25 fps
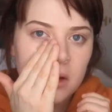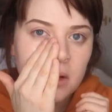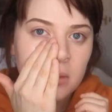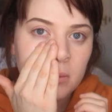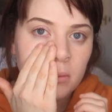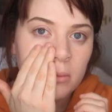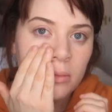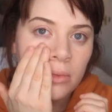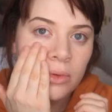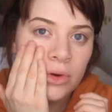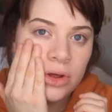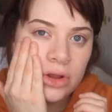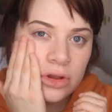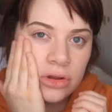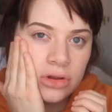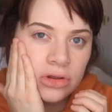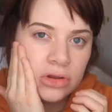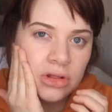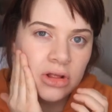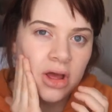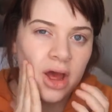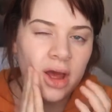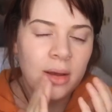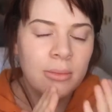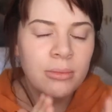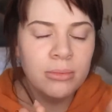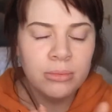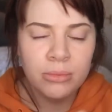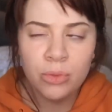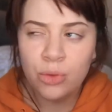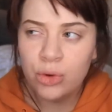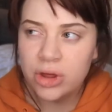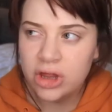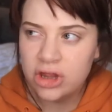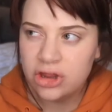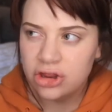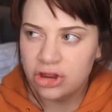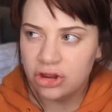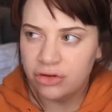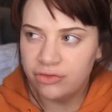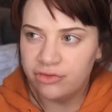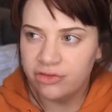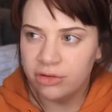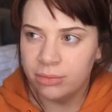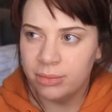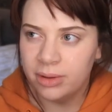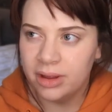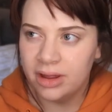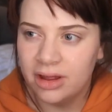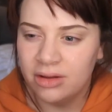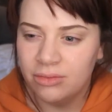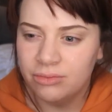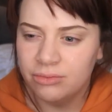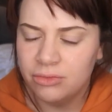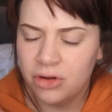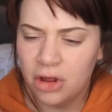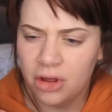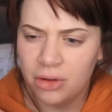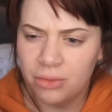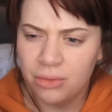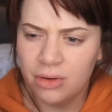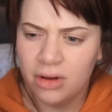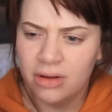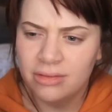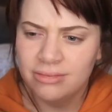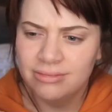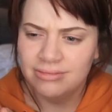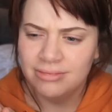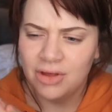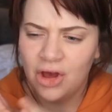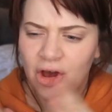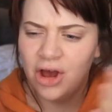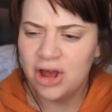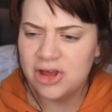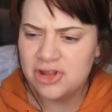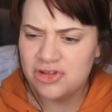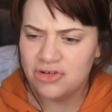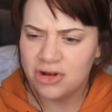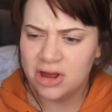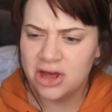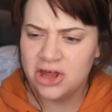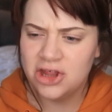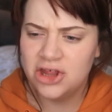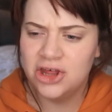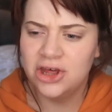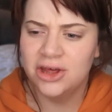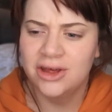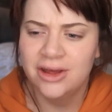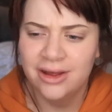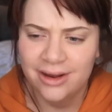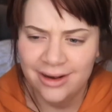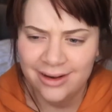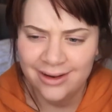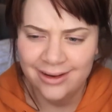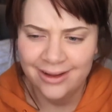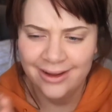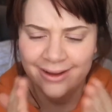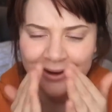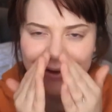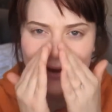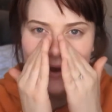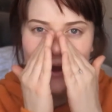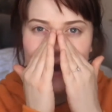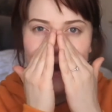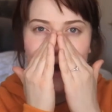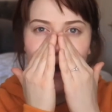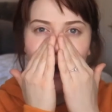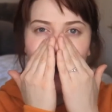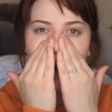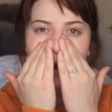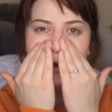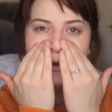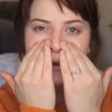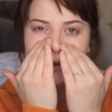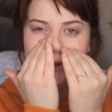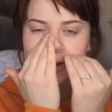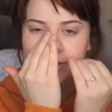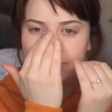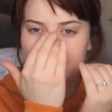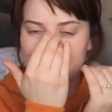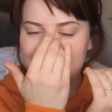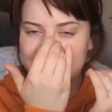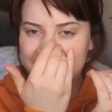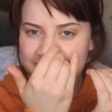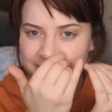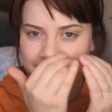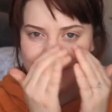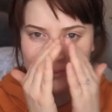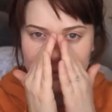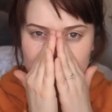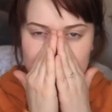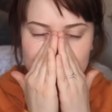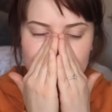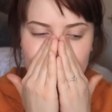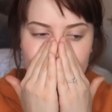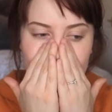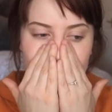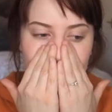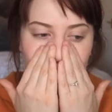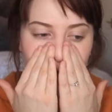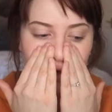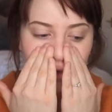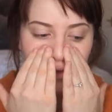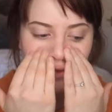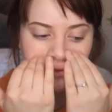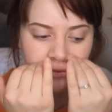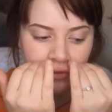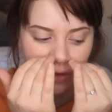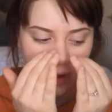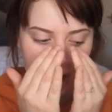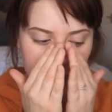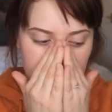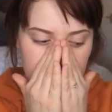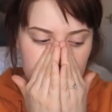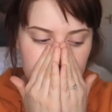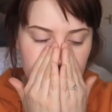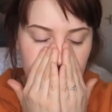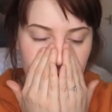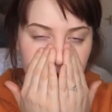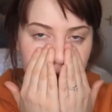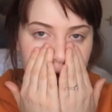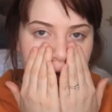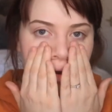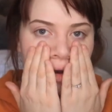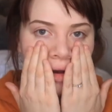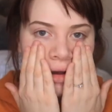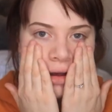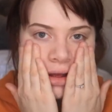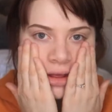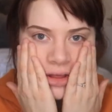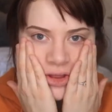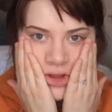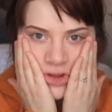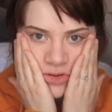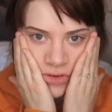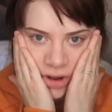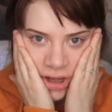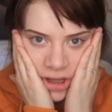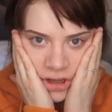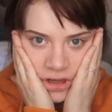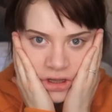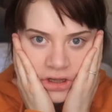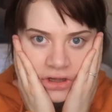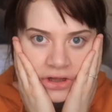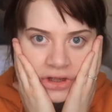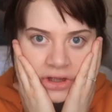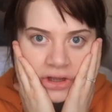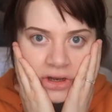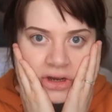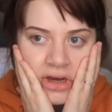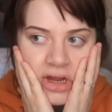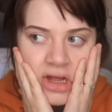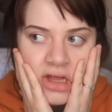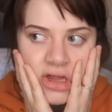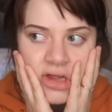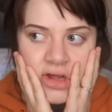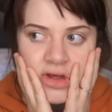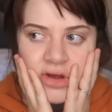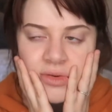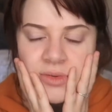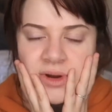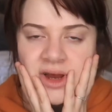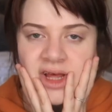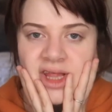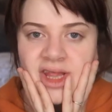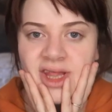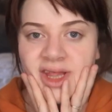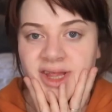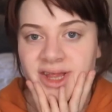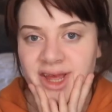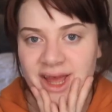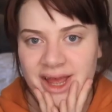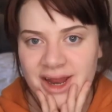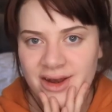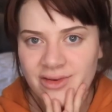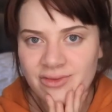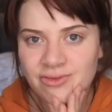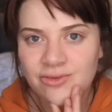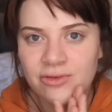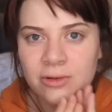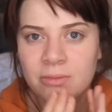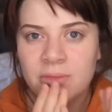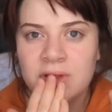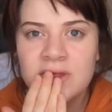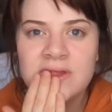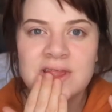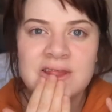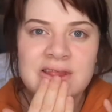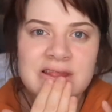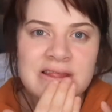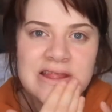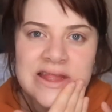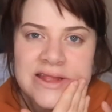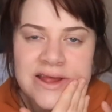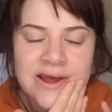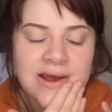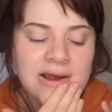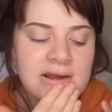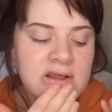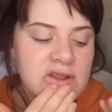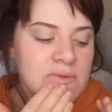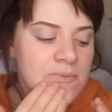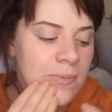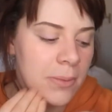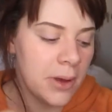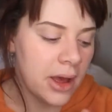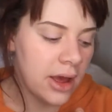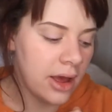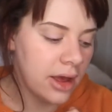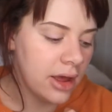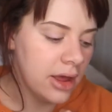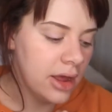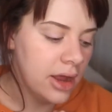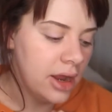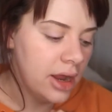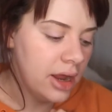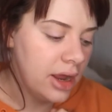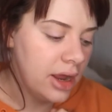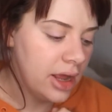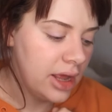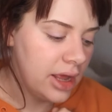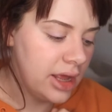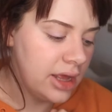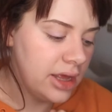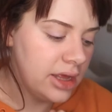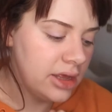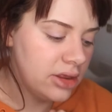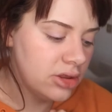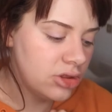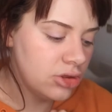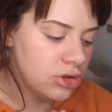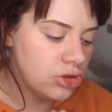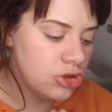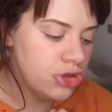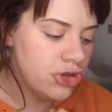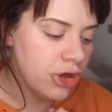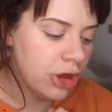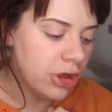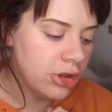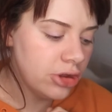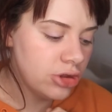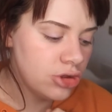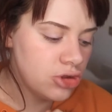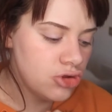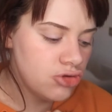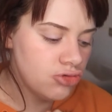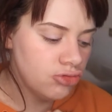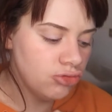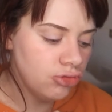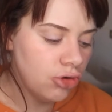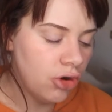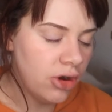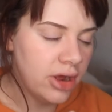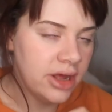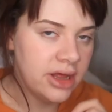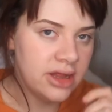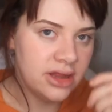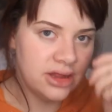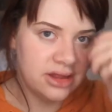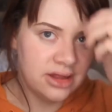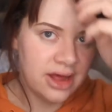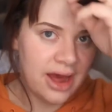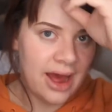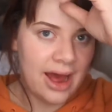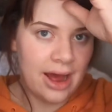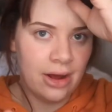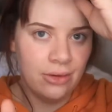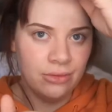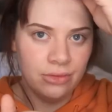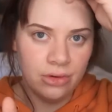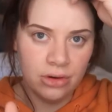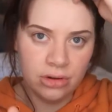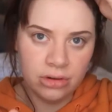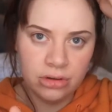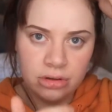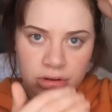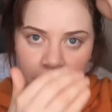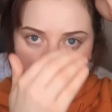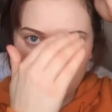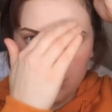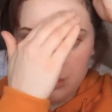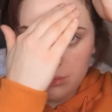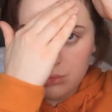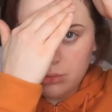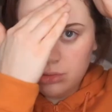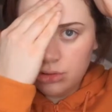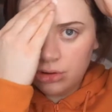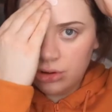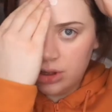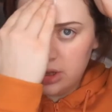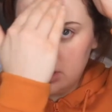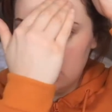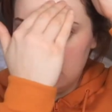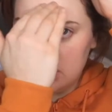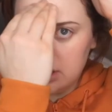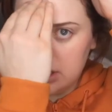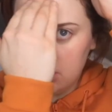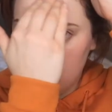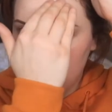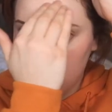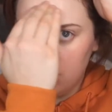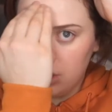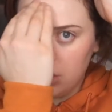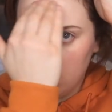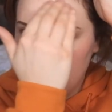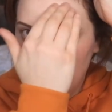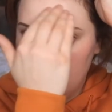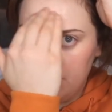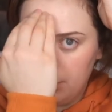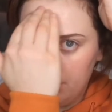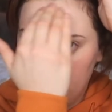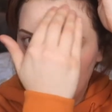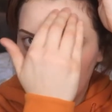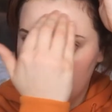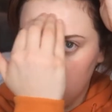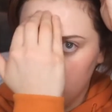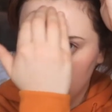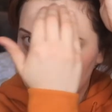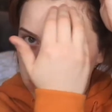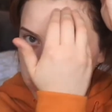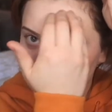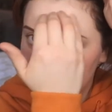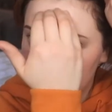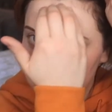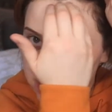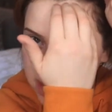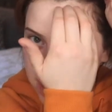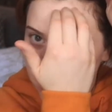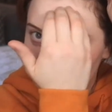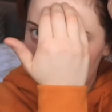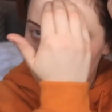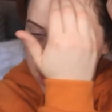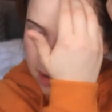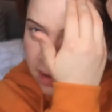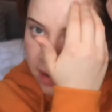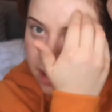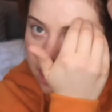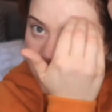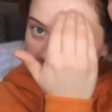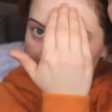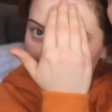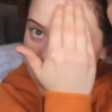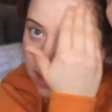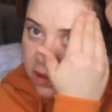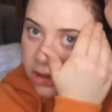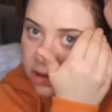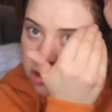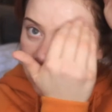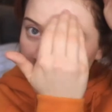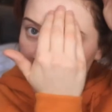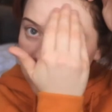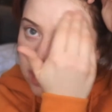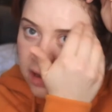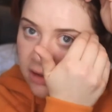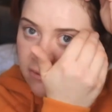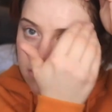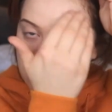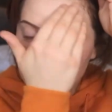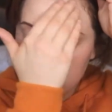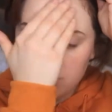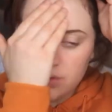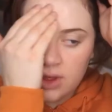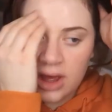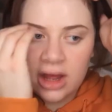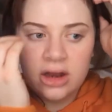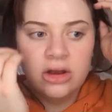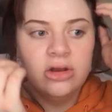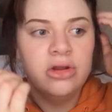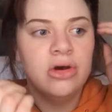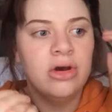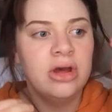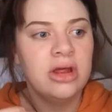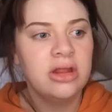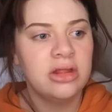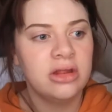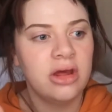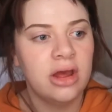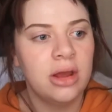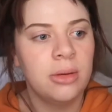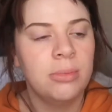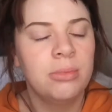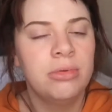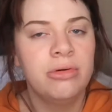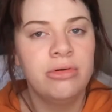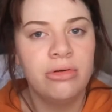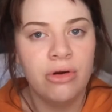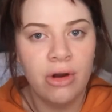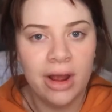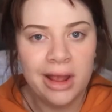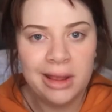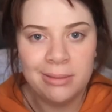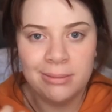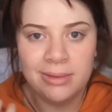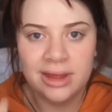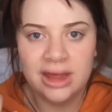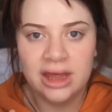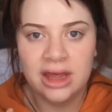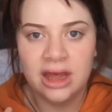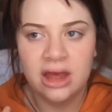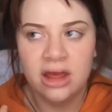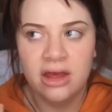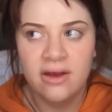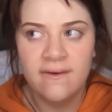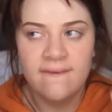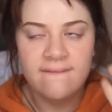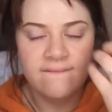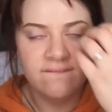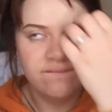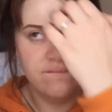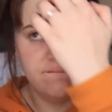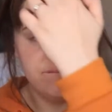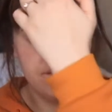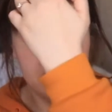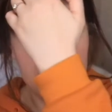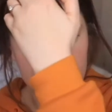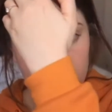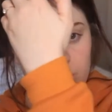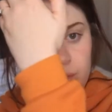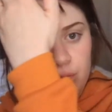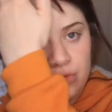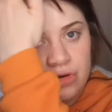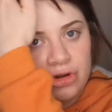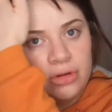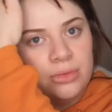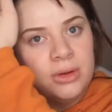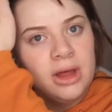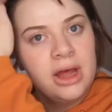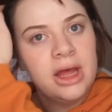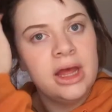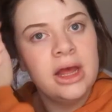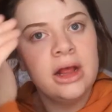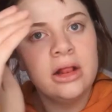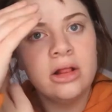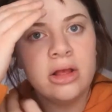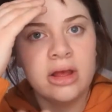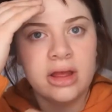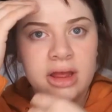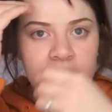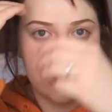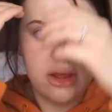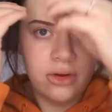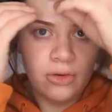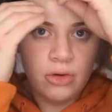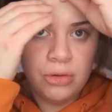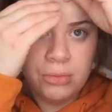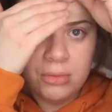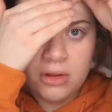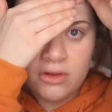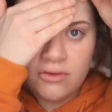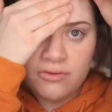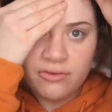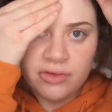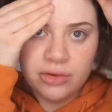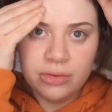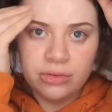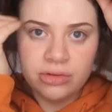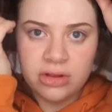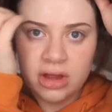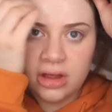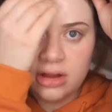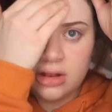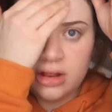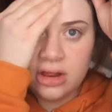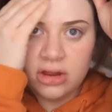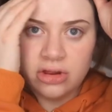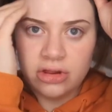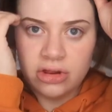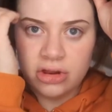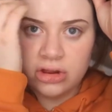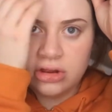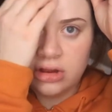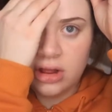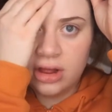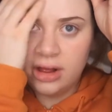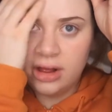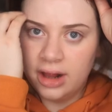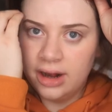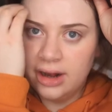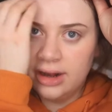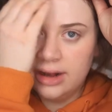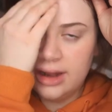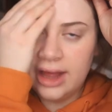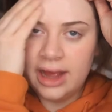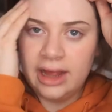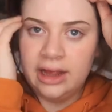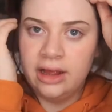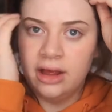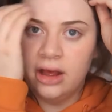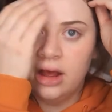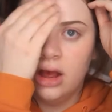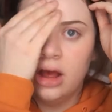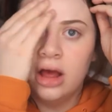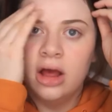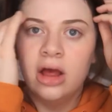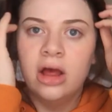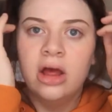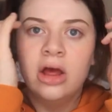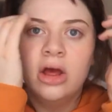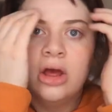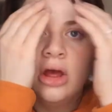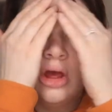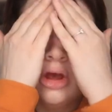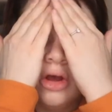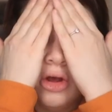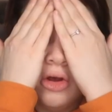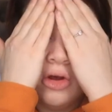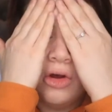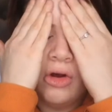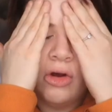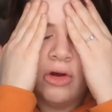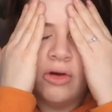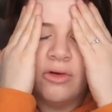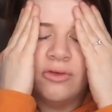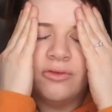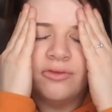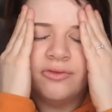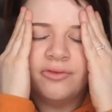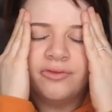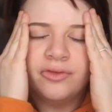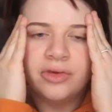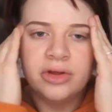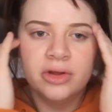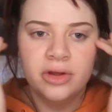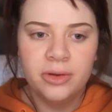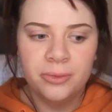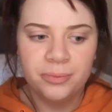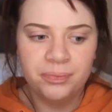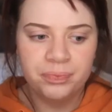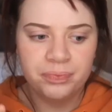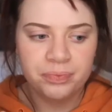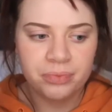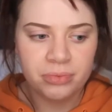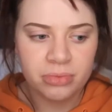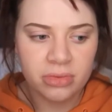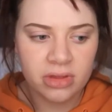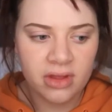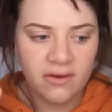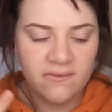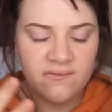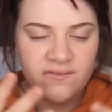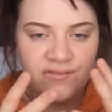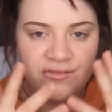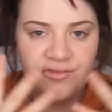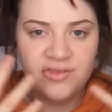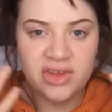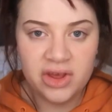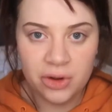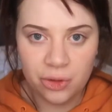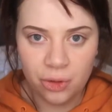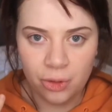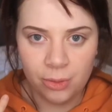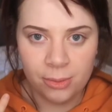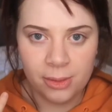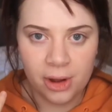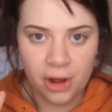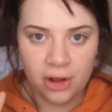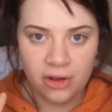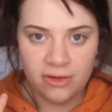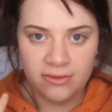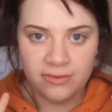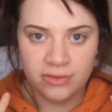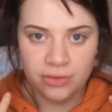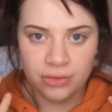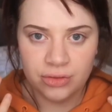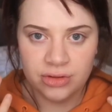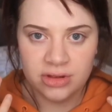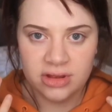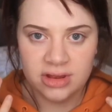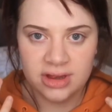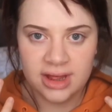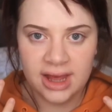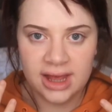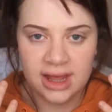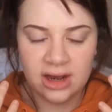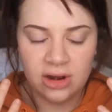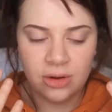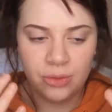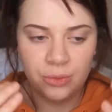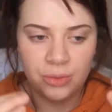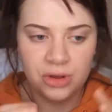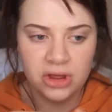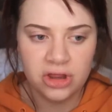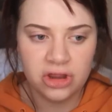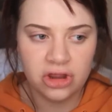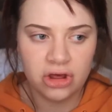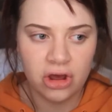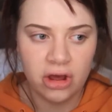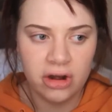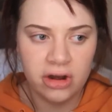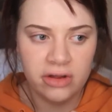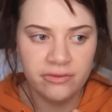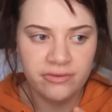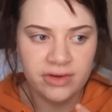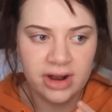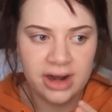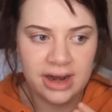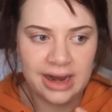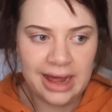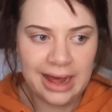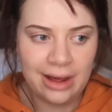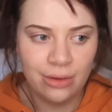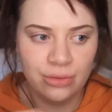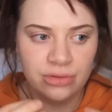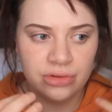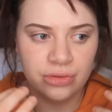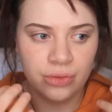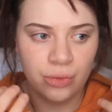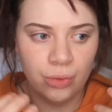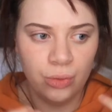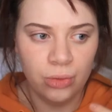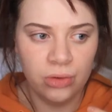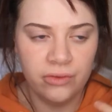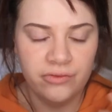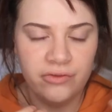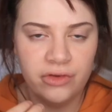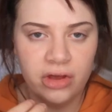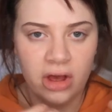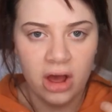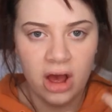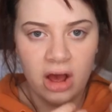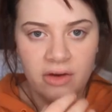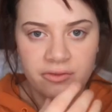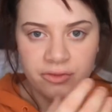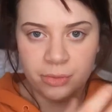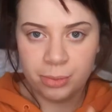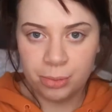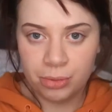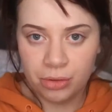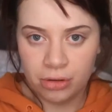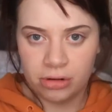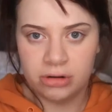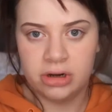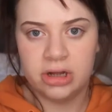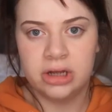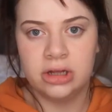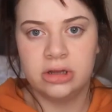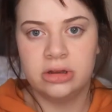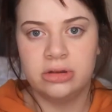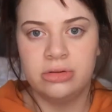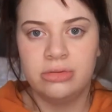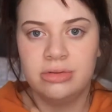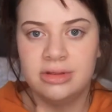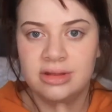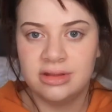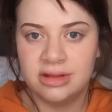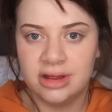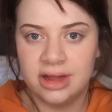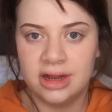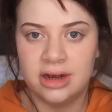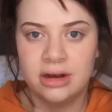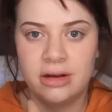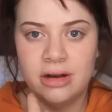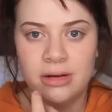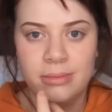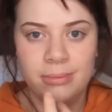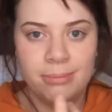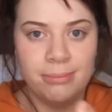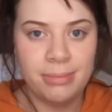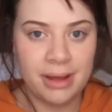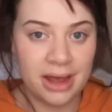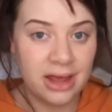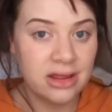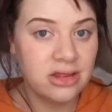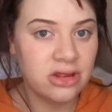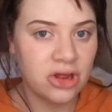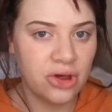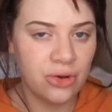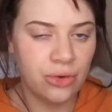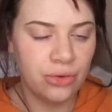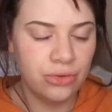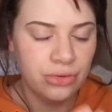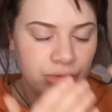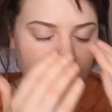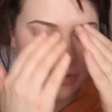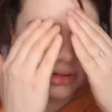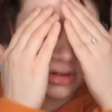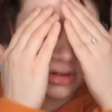moisture from it. No, hydration. I don't seem to get a lot of like hydration to my skin from this as such, but it just dries down so nicely across the skin. It just gives you that nice like priming feel to it. Like, it almost feels like there's just a layer of film over your skin, which kind of allows all of your other products to sit better on your